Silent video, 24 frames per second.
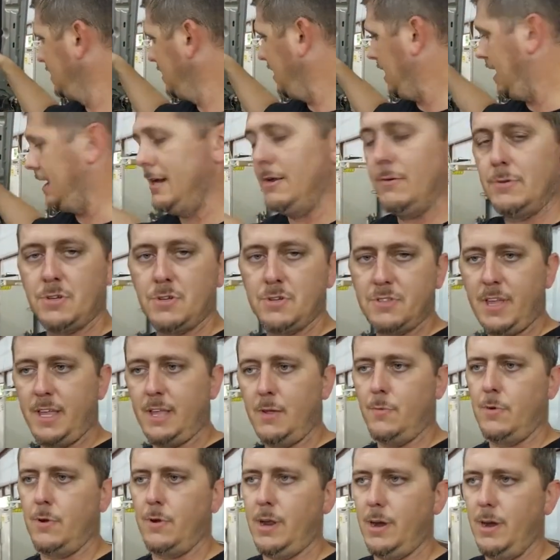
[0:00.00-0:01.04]
And I know what you're
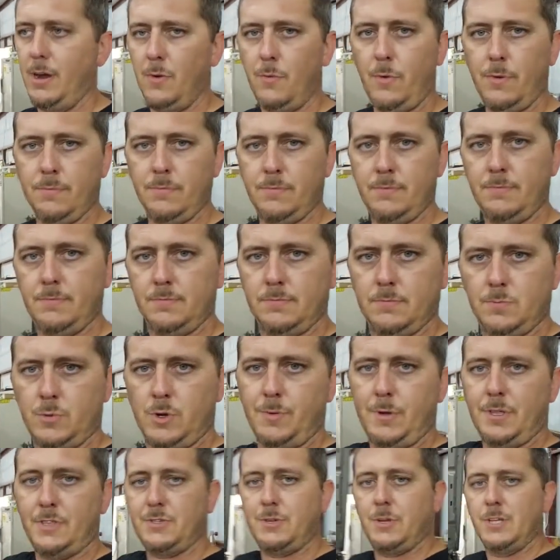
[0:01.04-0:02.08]
thinking, well, Gary, what
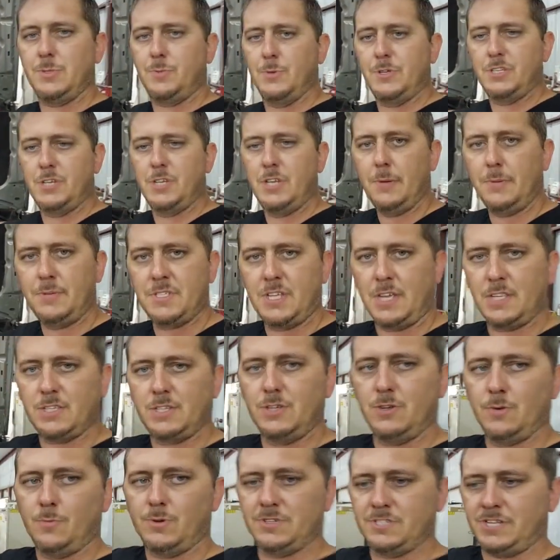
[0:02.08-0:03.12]
about the transmission dipstick
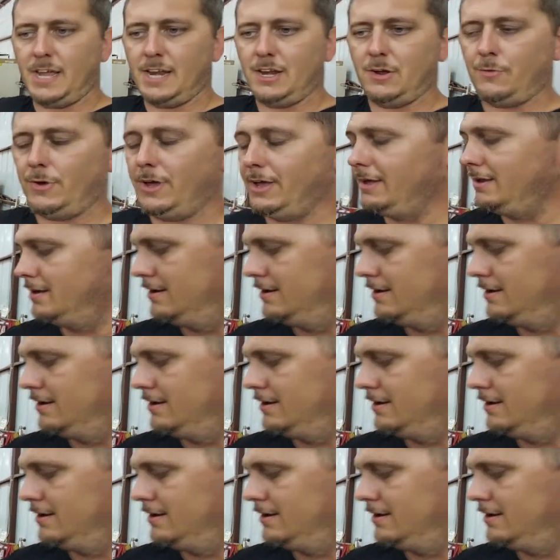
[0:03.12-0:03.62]
tube? Was that in the way?